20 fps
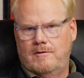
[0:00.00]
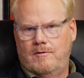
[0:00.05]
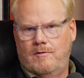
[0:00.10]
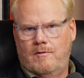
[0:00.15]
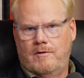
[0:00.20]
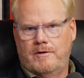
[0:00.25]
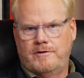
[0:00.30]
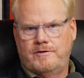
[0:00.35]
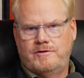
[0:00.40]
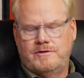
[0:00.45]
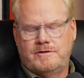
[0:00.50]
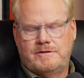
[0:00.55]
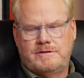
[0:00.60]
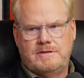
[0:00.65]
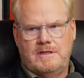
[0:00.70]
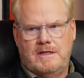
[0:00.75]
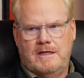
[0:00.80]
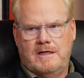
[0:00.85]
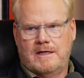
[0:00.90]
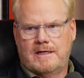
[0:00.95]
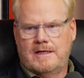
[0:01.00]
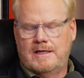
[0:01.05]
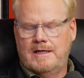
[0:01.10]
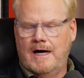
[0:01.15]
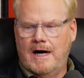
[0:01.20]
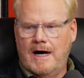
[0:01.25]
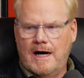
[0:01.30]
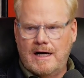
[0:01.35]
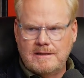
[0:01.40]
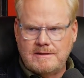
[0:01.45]
or just a
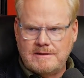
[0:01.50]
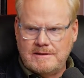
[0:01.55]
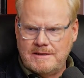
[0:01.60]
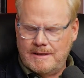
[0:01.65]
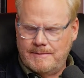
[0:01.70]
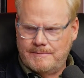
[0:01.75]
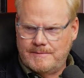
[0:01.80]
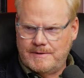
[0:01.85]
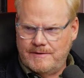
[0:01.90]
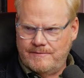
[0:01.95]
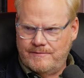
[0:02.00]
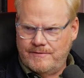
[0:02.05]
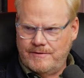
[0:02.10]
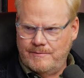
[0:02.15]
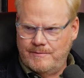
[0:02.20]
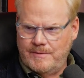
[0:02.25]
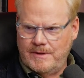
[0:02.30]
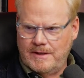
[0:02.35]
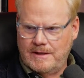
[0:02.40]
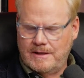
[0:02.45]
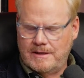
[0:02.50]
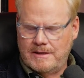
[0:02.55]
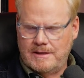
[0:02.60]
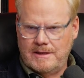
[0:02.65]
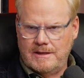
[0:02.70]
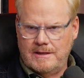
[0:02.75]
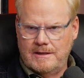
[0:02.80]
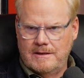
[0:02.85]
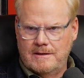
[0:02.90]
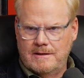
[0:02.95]
concept of
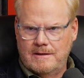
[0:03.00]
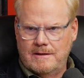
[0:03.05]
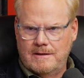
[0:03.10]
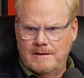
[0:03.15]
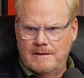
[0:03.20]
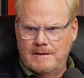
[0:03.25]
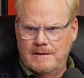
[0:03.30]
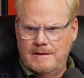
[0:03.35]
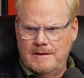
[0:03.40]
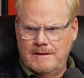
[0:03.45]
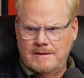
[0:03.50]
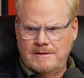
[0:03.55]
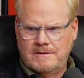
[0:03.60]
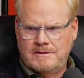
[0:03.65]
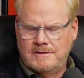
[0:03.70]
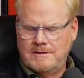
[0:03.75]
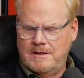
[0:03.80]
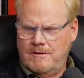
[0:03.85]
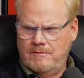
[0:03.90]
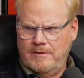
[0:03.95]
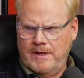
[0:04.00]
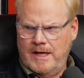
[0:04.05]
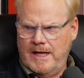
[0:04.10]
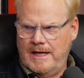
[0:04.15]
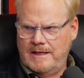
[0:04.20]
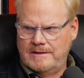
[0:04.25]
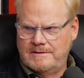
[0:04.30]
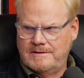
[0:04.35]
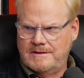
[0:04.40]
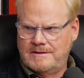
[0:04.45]
humility is so
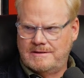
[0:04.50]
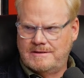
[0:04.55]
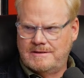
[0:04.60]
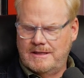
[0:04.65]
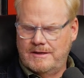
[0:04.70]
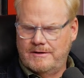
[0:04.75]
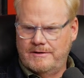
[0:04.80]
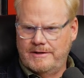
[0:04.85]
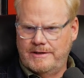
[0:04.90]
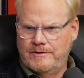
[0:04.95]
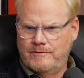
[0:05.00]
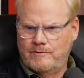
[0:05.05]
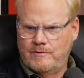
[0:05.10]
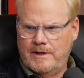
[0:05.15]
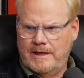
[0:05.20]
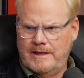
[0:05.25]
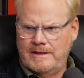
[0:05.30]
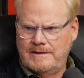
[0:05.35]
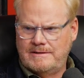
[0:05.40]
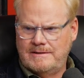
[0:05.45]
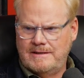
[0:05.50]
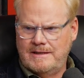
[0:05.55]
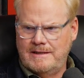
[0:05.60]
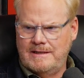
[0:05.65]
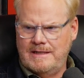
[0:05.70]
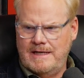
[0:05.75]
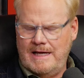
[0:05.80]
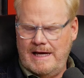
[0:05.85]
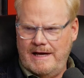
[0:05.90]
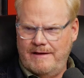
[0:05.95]
necessary, right, to
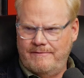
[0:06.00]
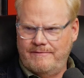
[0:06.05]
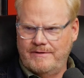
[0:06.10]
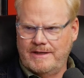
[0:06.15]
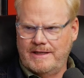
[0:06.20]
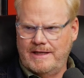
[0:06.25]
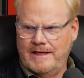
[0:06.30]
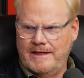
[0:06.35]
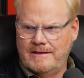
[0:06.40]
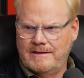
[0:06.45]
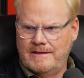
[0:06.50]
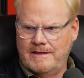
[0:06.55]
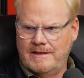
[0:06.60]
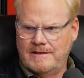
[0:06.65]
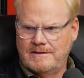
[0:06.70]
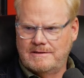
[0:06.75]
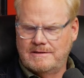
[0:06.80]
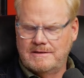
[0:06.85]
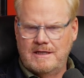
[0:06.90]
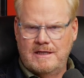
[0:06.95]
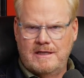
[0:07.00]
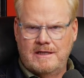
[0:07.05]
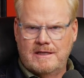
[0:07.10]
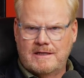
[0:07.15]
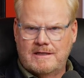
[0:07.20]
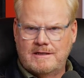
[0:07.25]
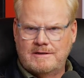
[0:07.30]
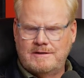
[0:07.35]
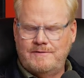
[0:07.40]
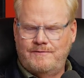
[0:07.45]
navigate this.
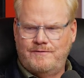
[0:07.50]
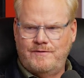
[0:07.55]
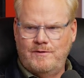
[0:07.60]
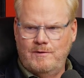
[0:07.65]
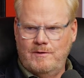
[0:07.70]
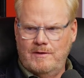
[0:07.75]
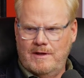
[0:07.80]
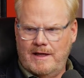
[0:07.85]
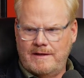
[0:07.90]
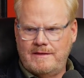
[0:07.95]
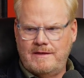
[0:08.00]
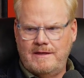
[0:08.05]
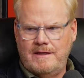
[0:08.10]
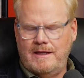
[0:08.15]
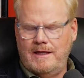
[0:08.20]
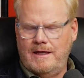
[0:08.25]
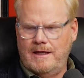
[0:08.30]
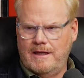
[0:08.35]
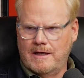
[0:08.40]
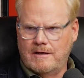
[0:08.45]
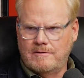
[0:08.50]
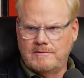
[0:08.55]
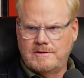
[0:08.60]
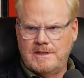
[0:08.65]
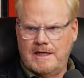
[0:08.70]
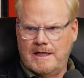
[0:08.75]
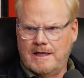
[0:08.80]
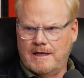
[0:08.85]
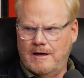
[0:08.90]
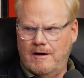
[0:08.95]
Because if you let the ego take